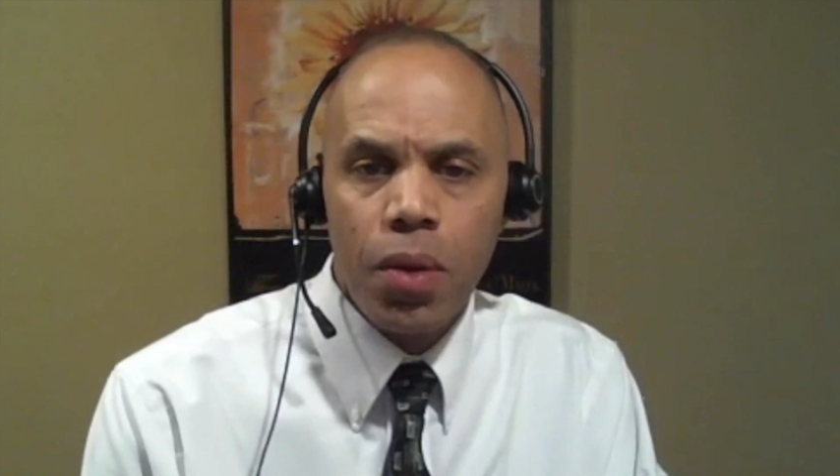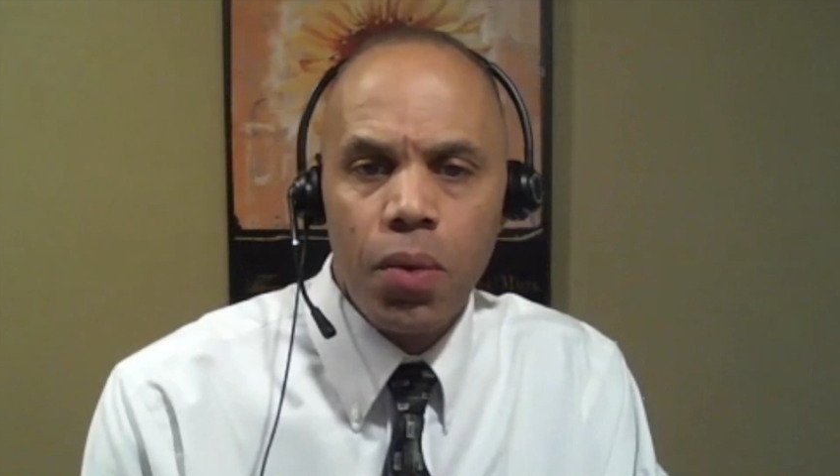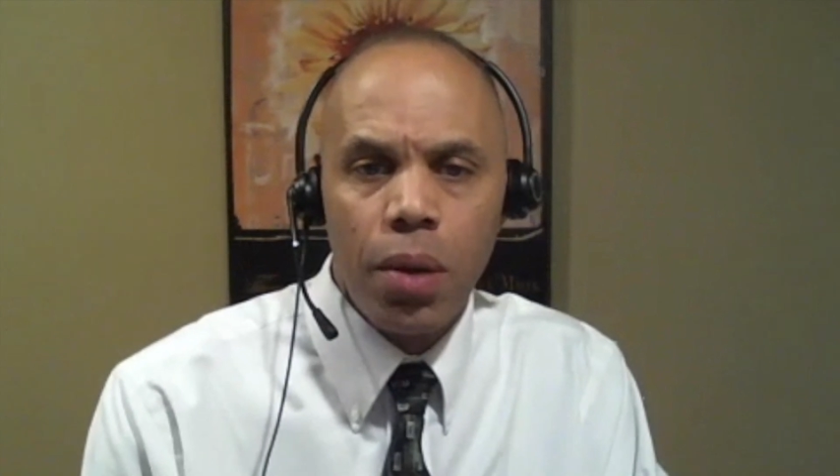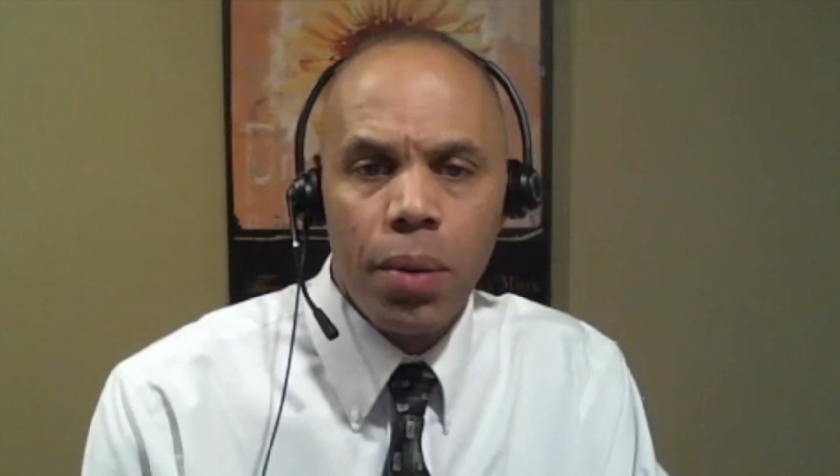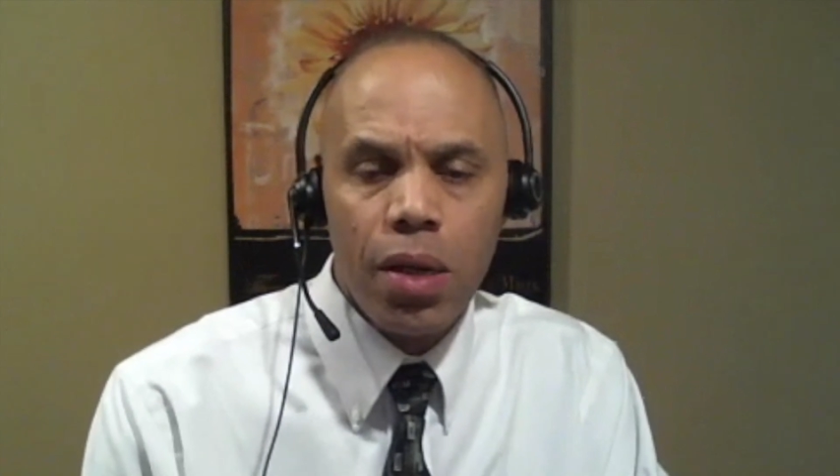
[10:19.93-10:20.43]

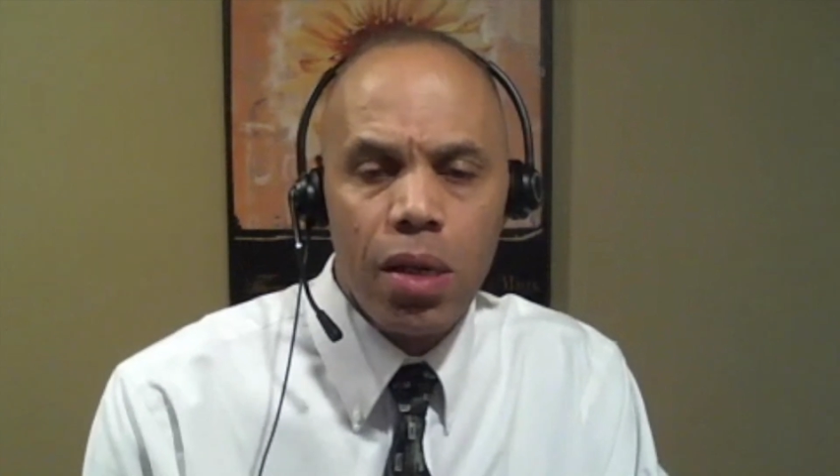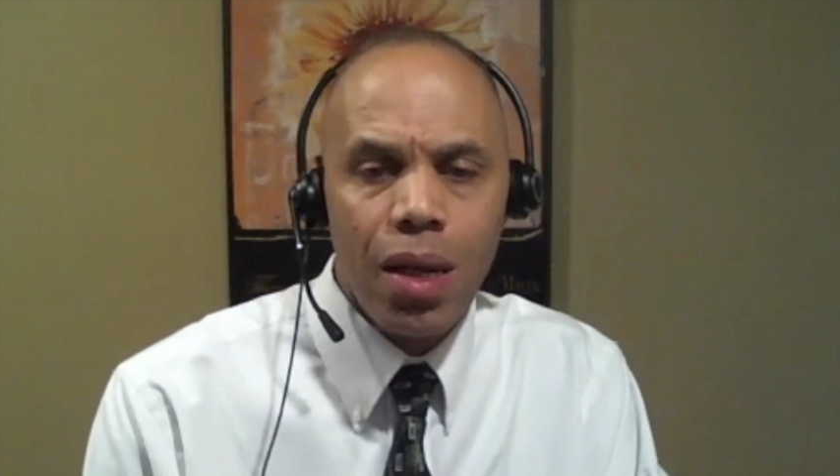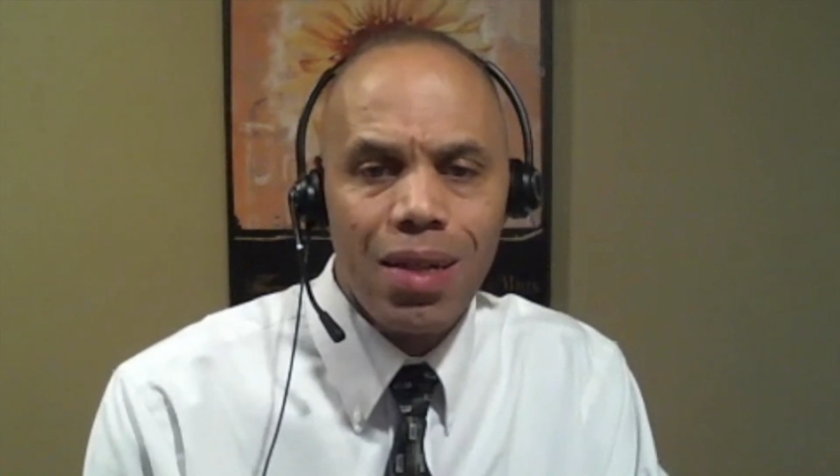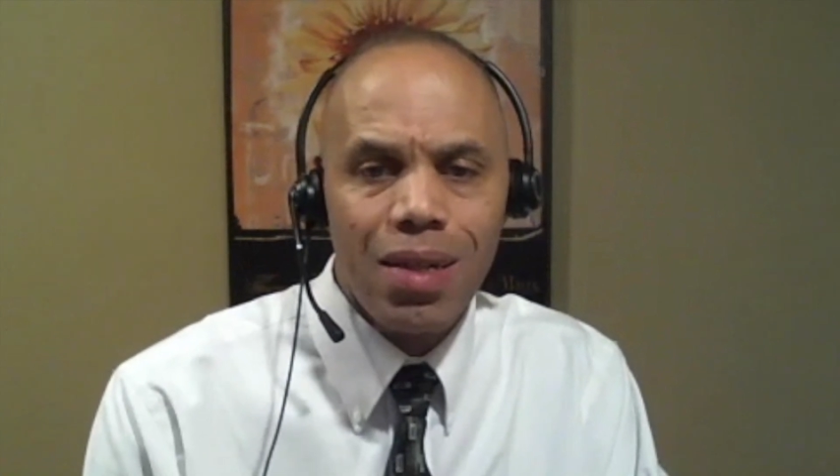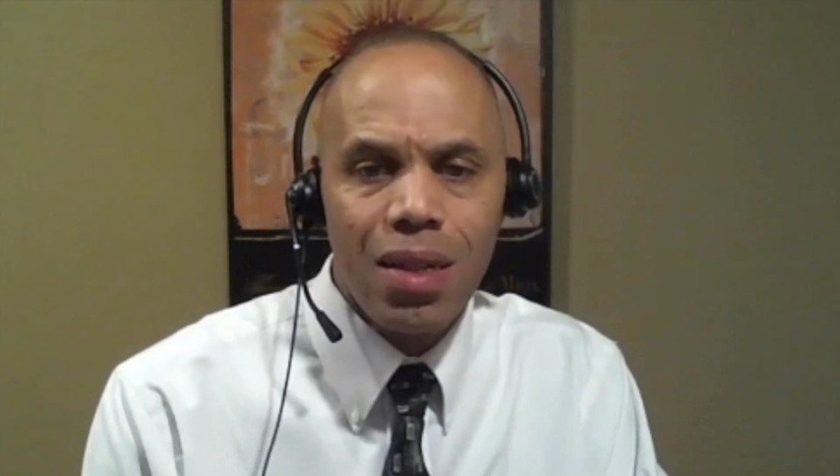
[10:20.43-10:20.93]
Well, I'm here to
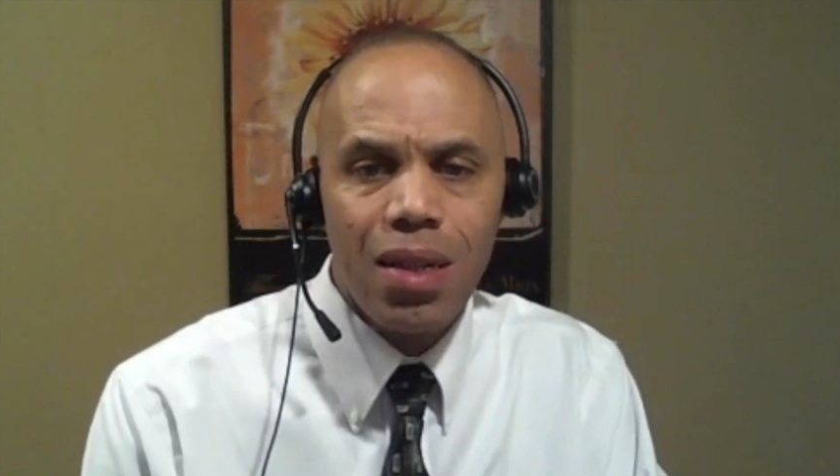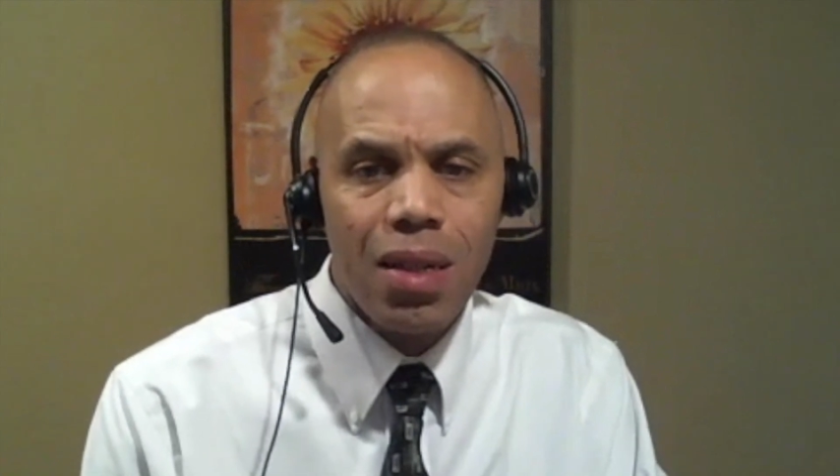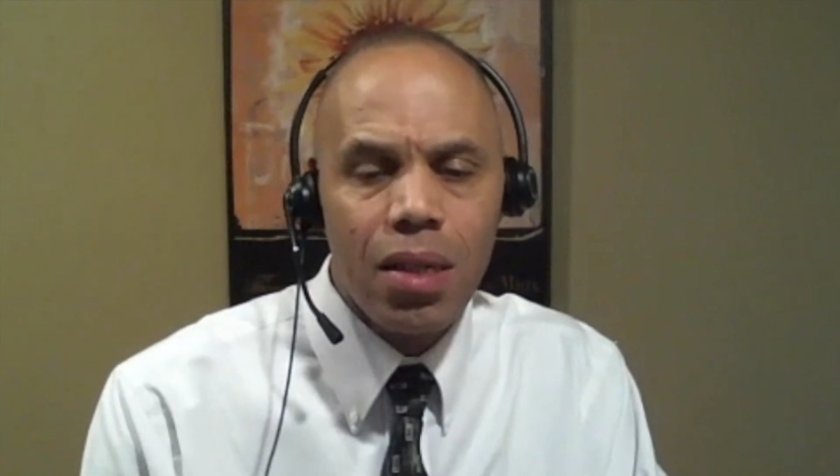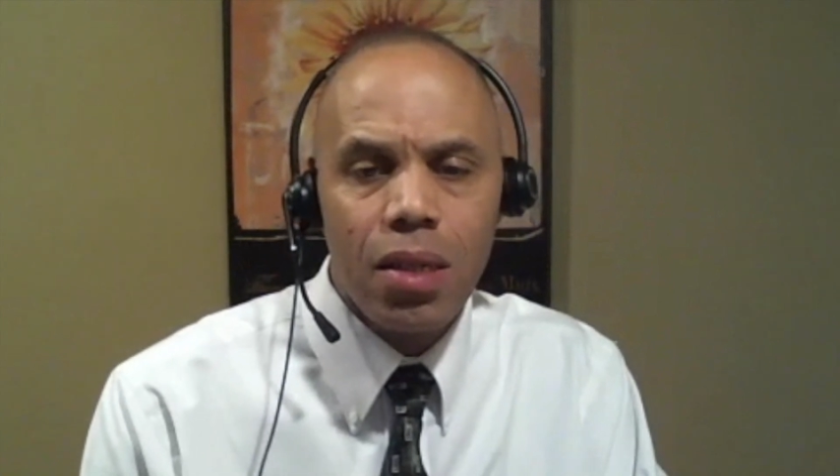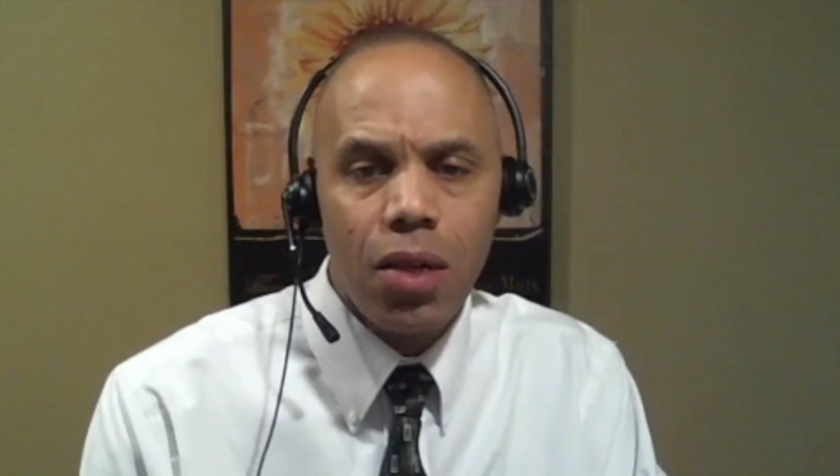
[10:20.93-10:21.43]
say it doesn't
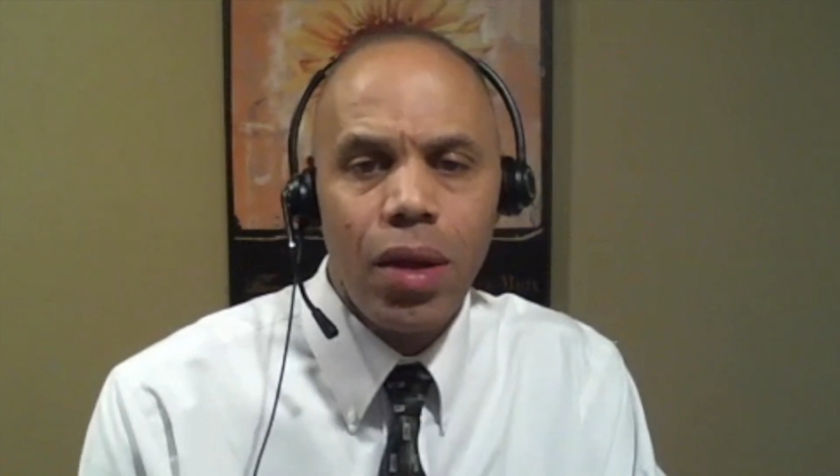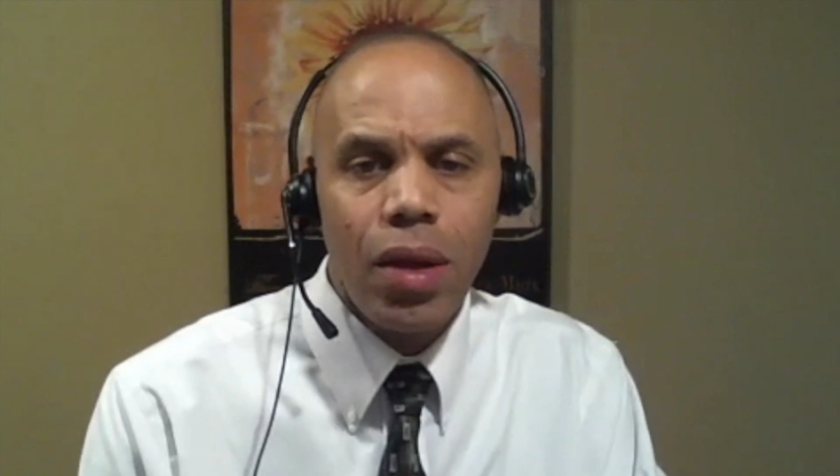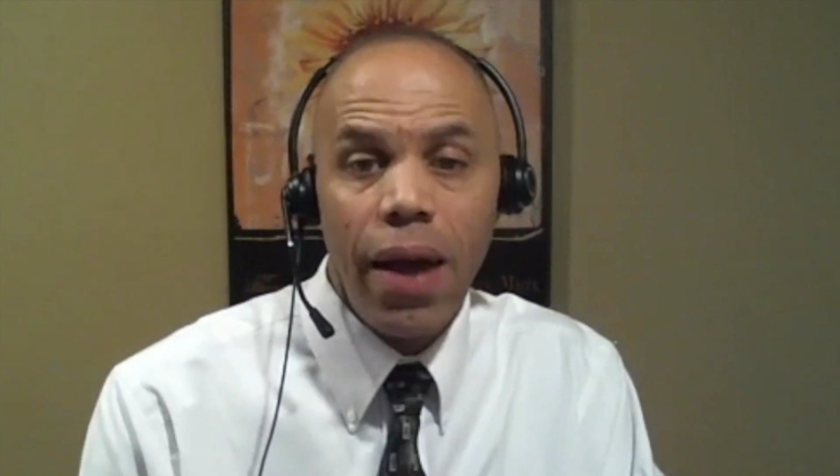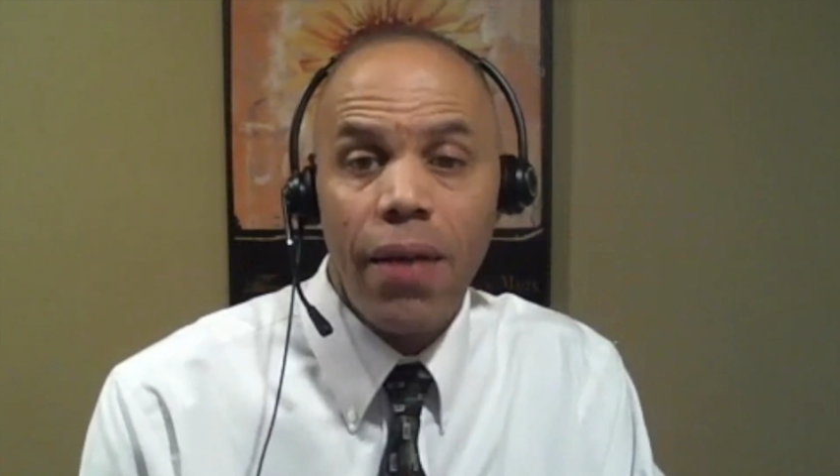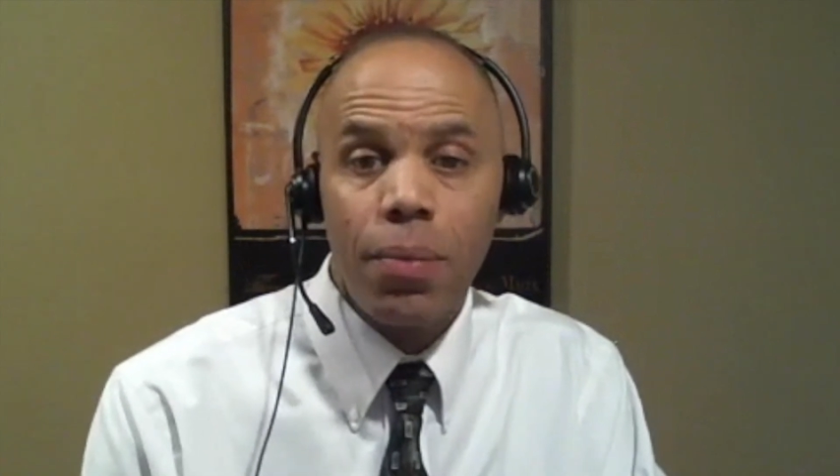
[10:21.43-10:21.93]
necessarily
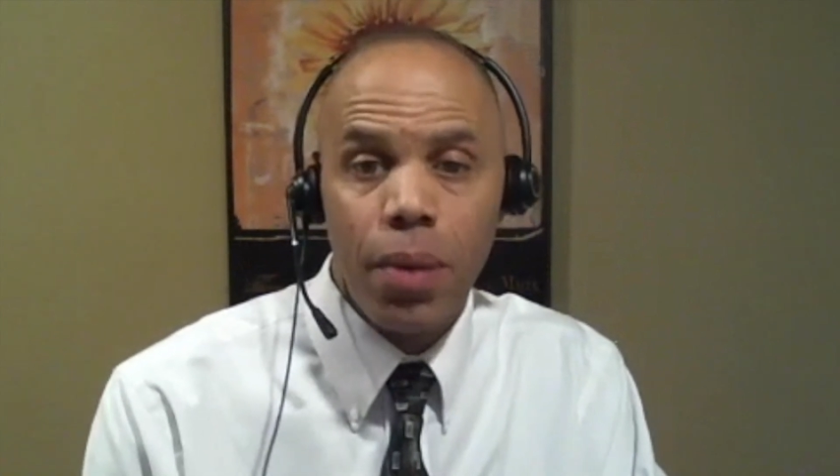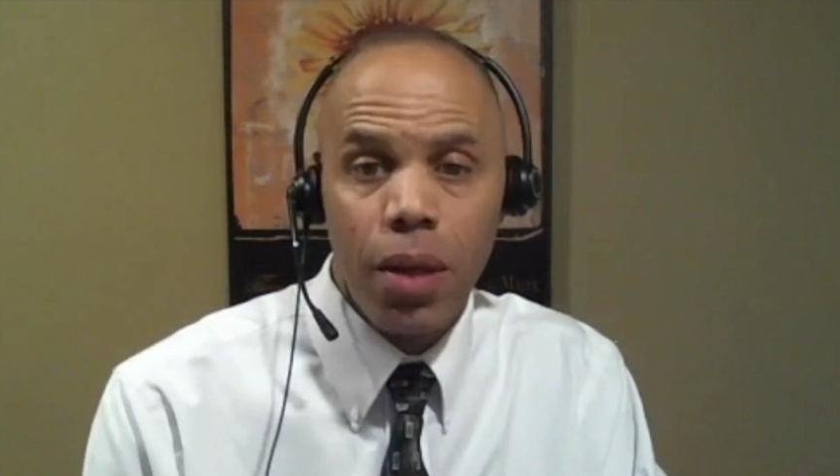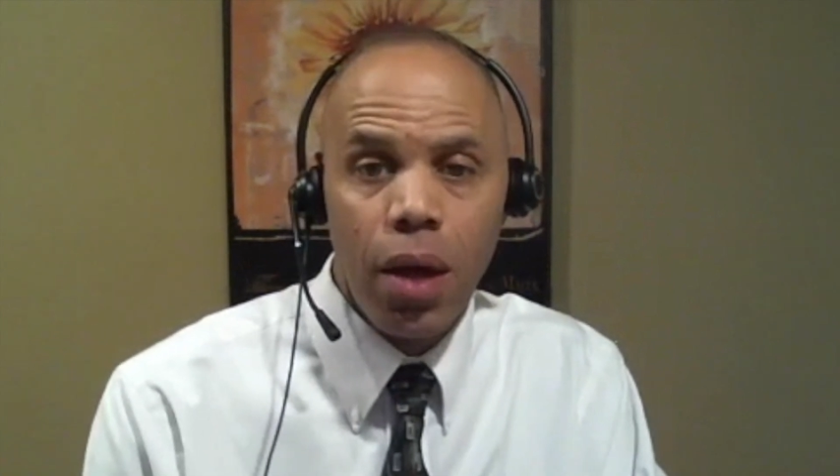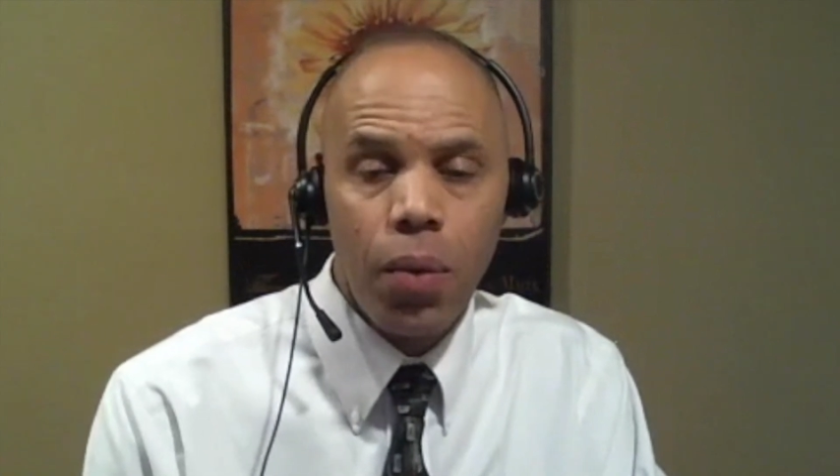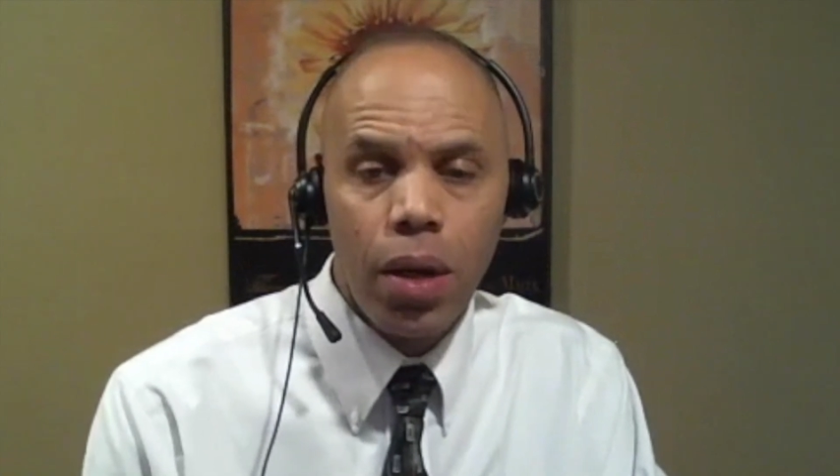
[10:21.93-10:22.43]
have to be
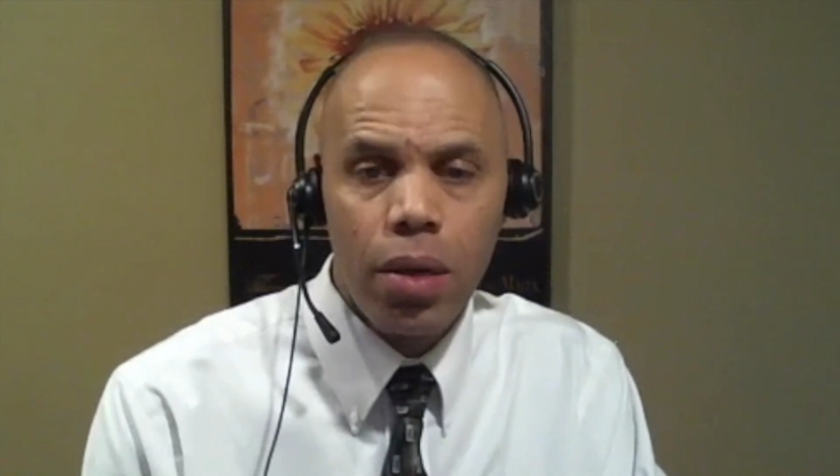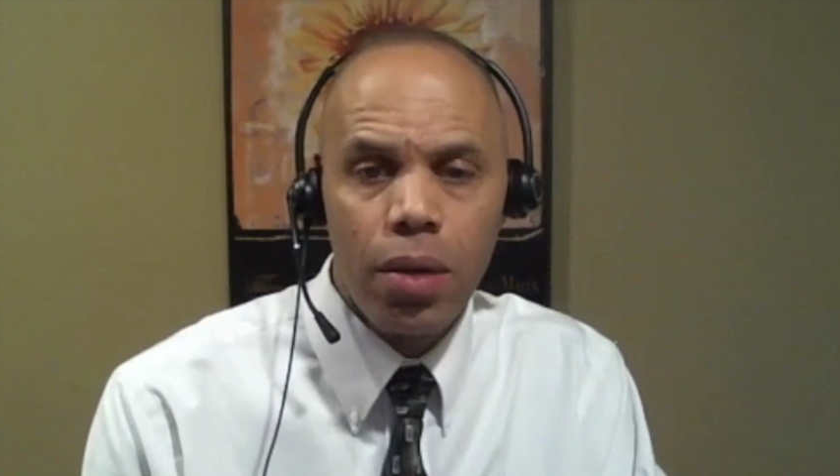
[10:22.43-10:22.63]
that way.